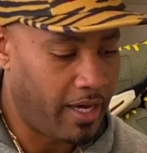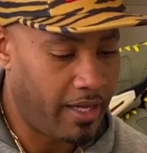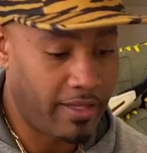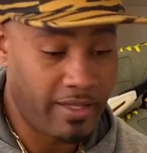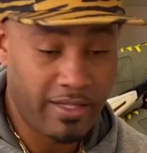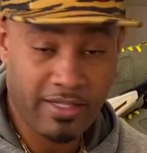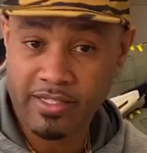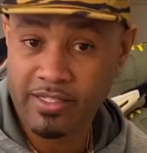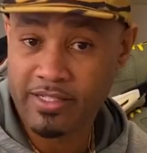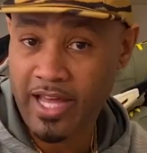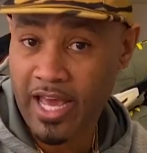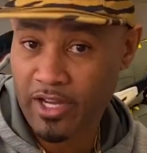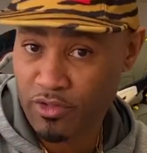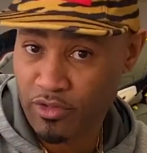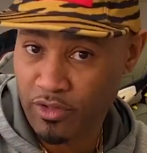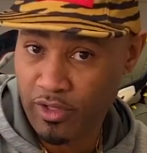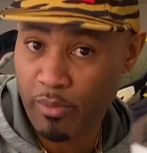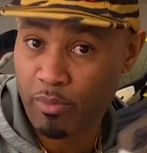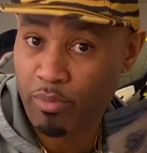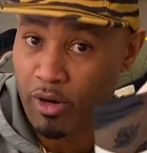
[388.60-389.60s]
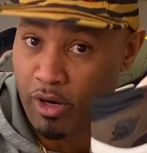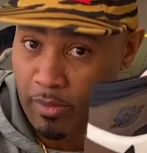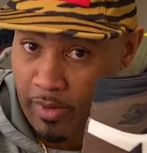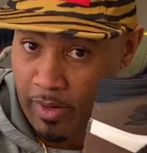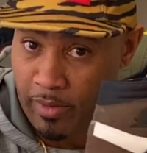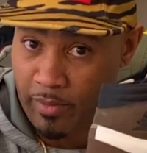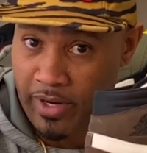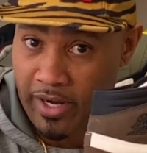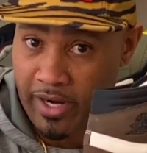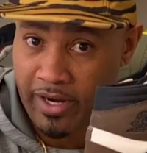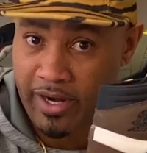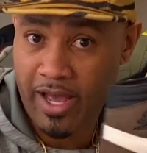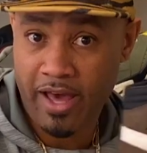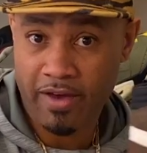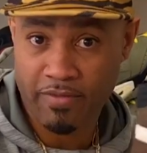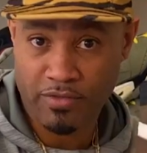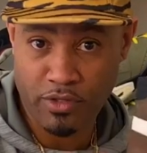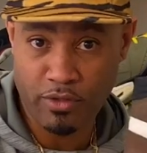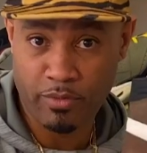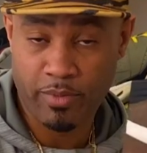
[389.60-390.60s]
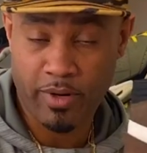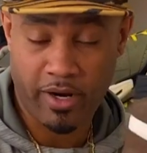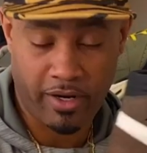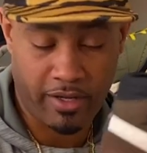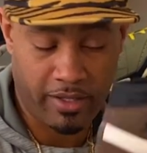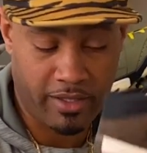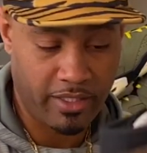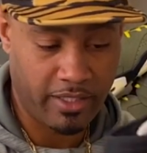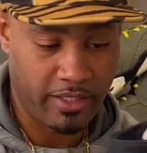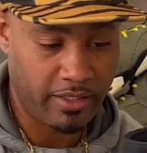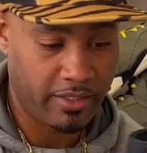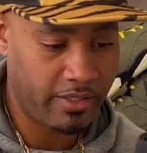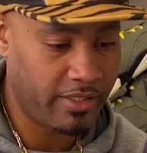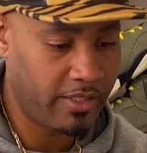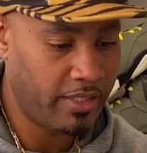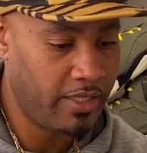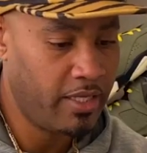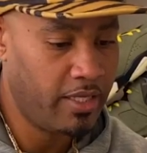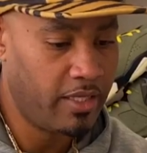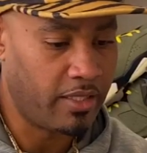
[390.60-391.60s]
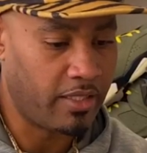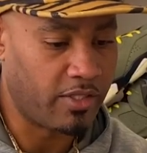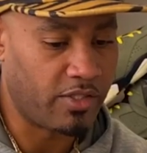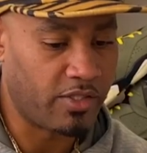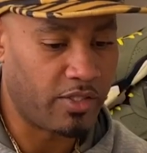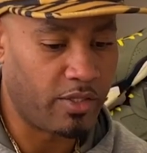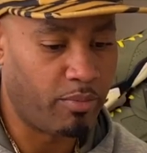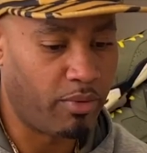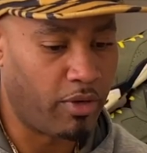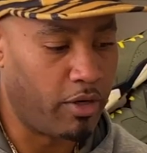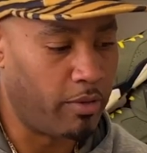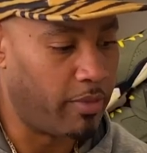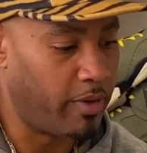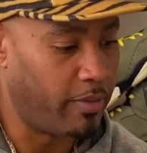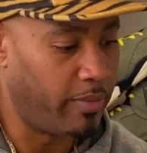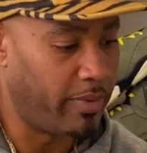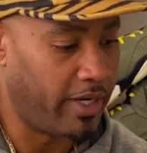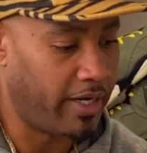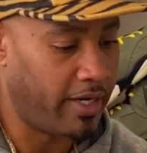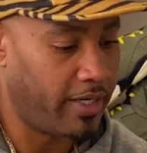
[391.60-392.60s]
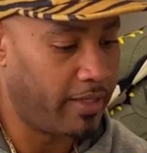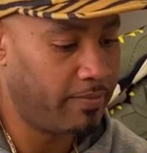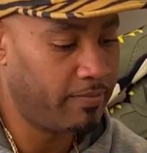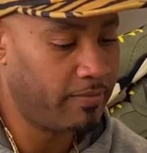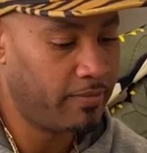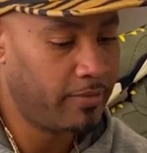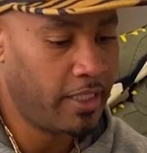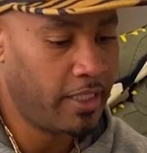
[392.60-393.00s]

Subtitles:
This is actually a promo pair. I have two pair of these. This is a promo pair.